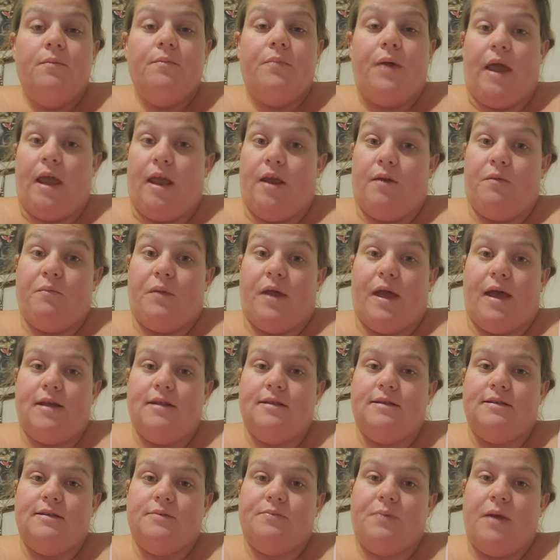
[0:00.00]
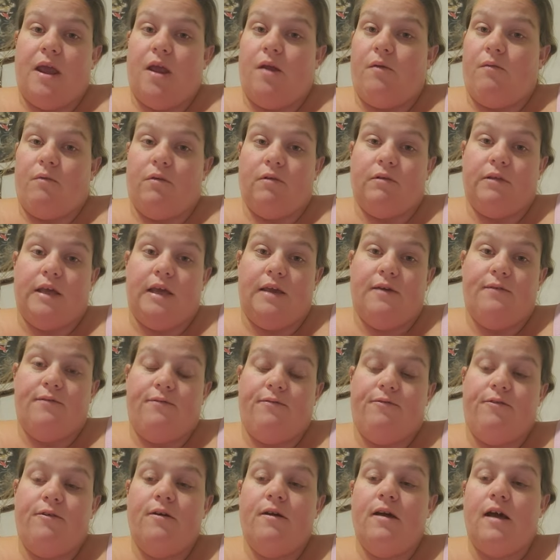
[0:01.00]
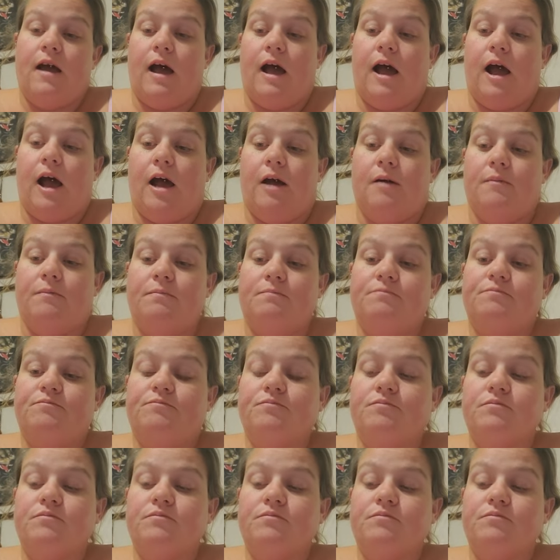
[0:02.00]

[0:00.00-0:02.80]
pain meds, pain relief, um,